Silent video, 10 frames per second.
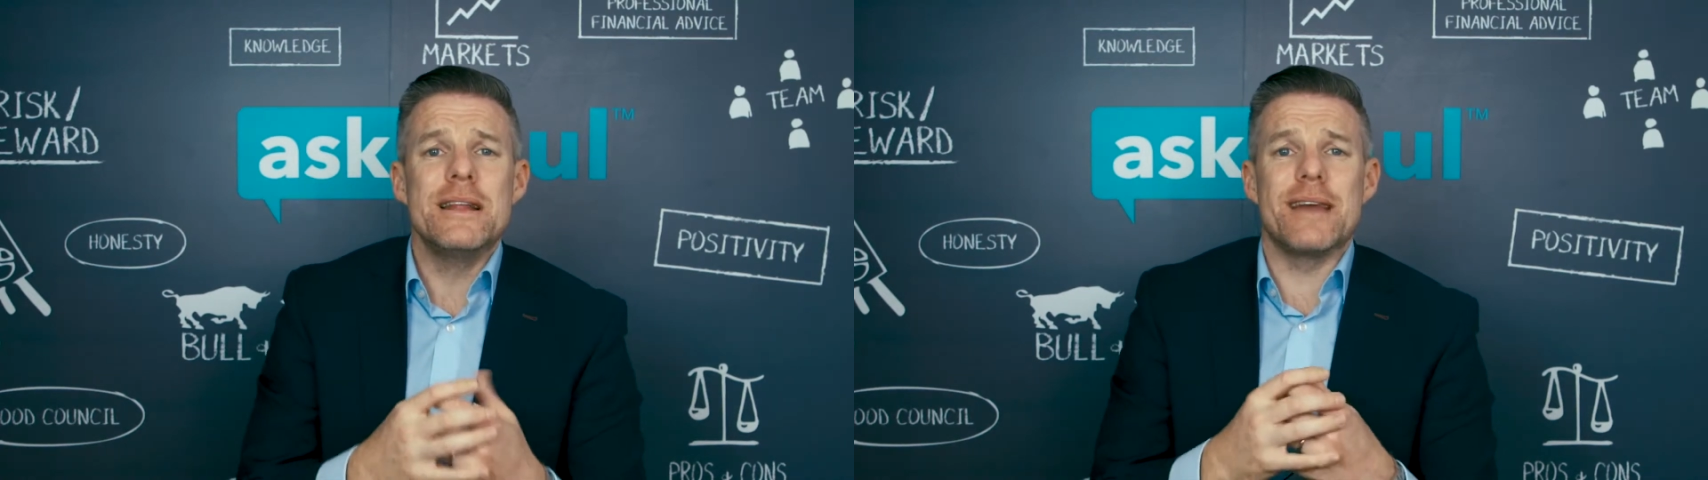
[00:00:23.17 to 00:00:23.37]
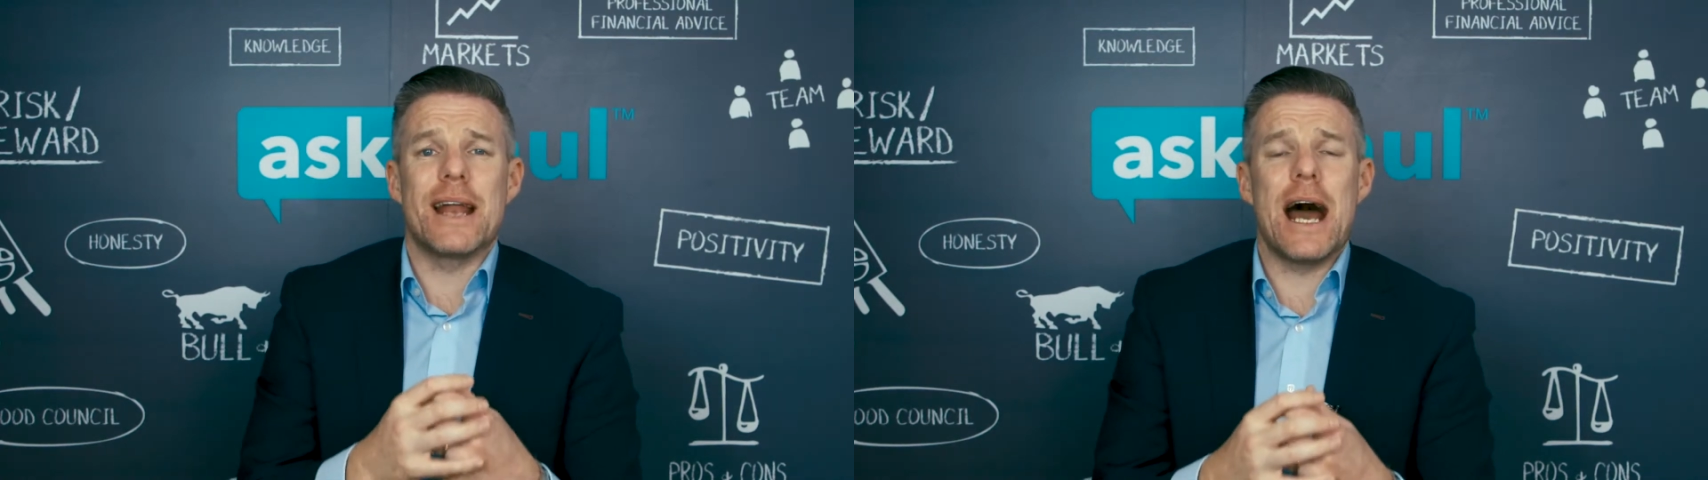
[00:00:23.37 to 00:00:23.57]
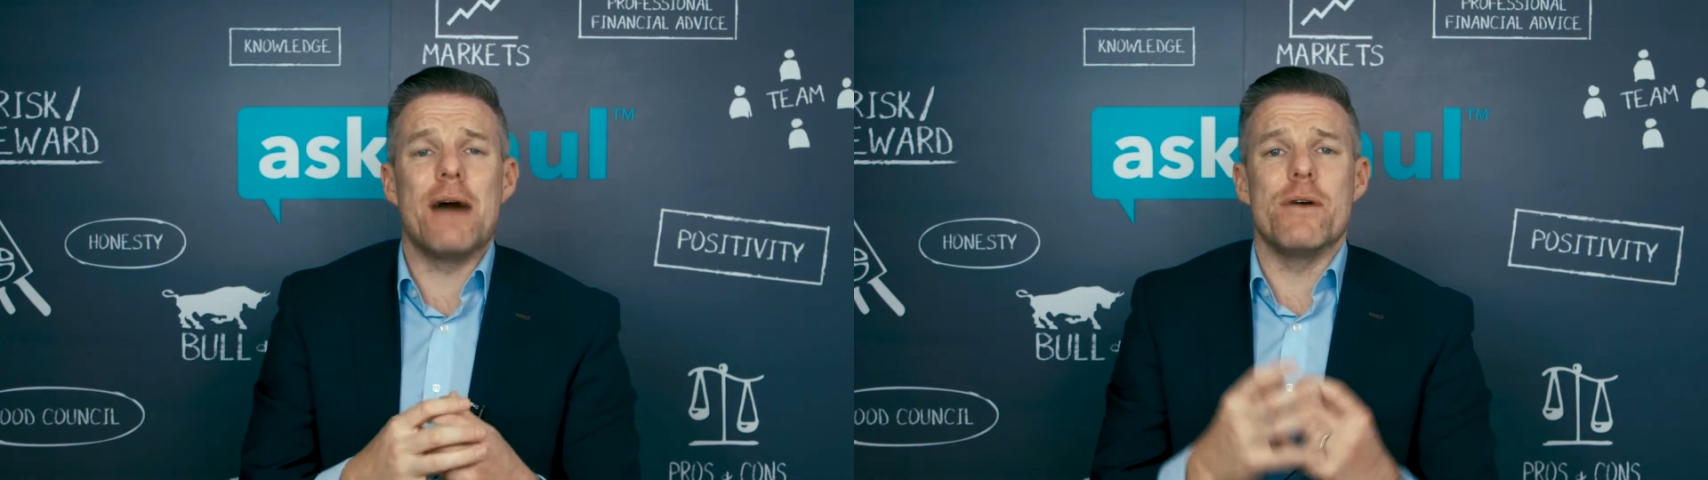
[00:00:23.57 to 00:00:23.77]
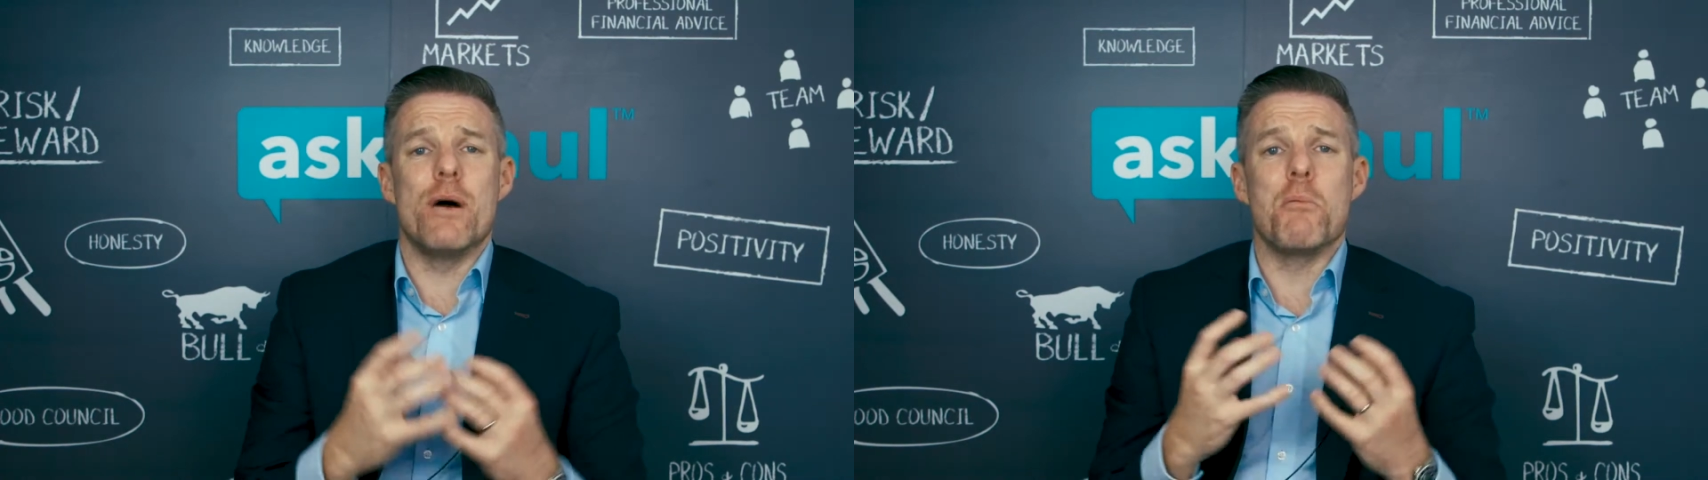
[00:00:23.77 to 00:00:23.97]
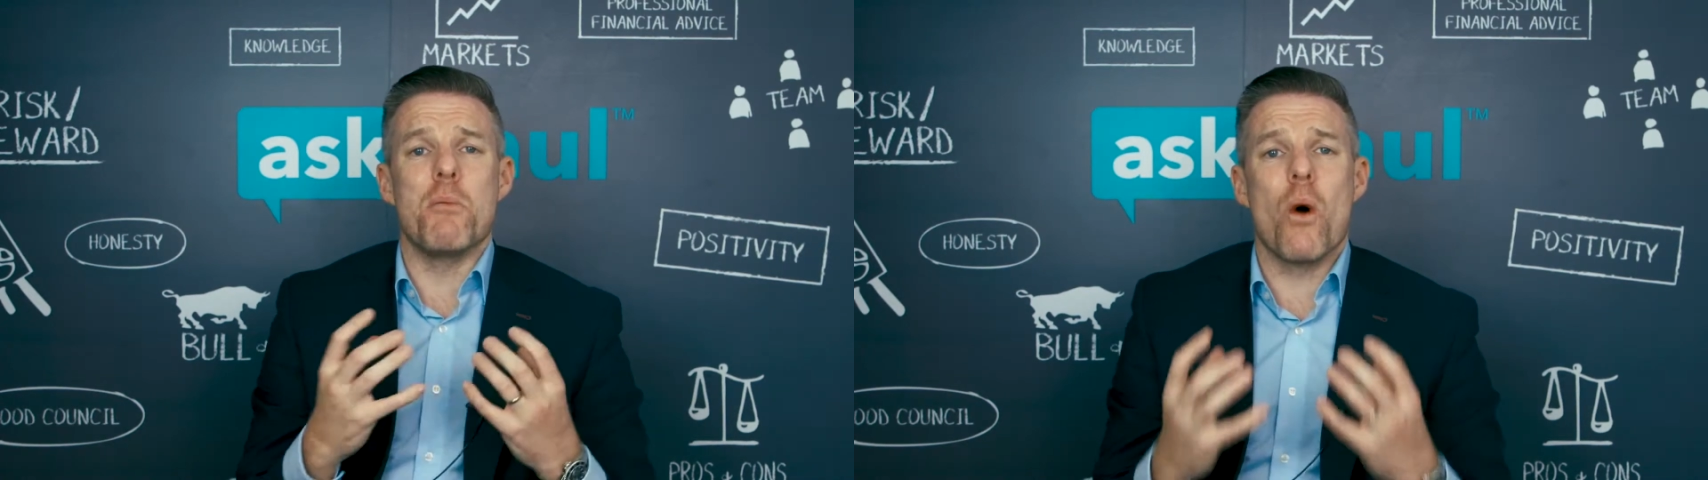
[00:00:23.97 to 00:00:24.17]
that have
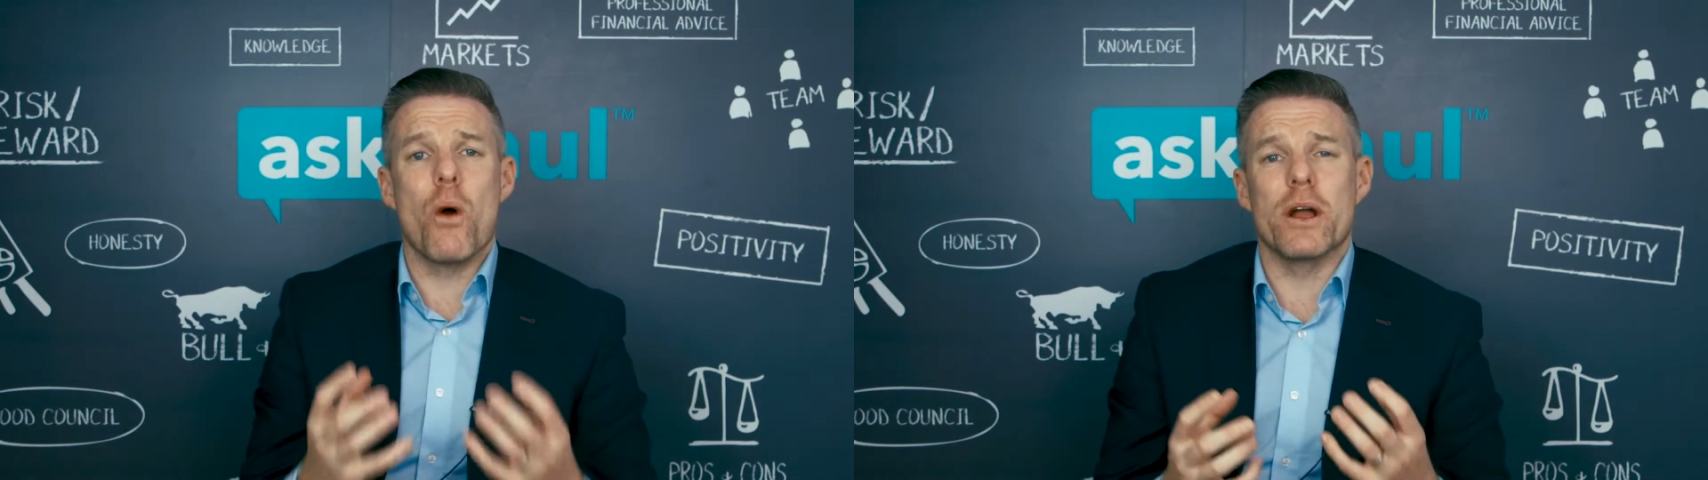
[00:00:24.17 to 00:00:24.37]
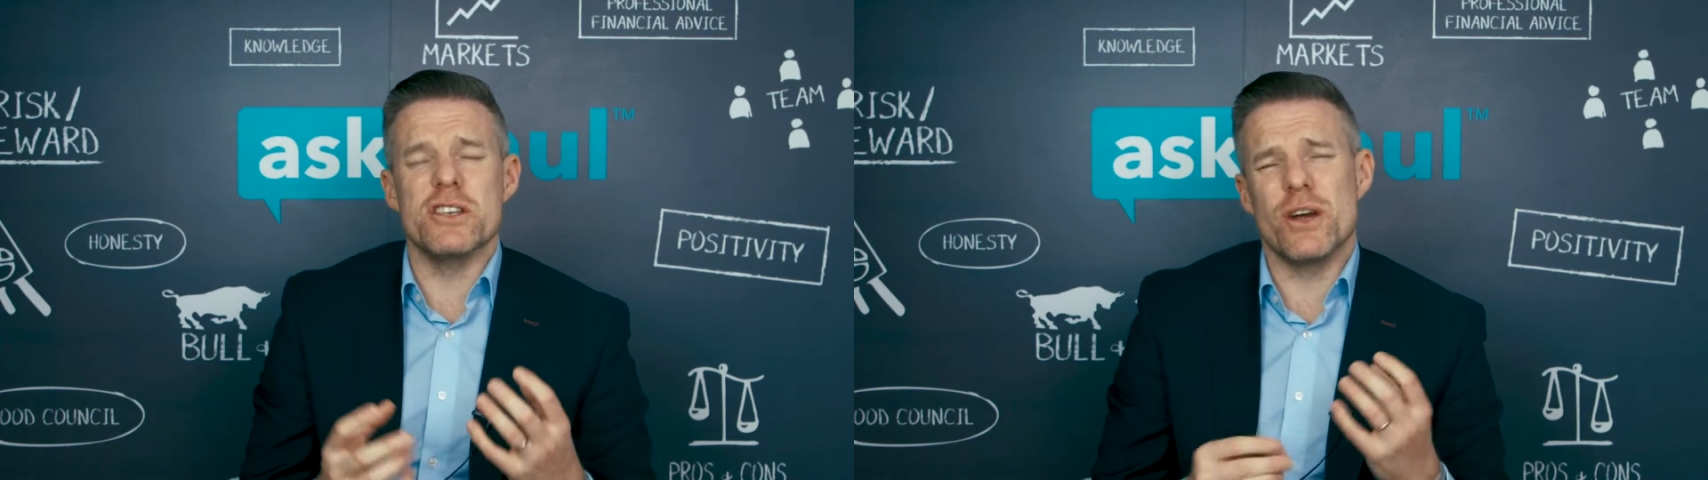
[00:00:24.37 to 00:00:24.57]
a mortgage.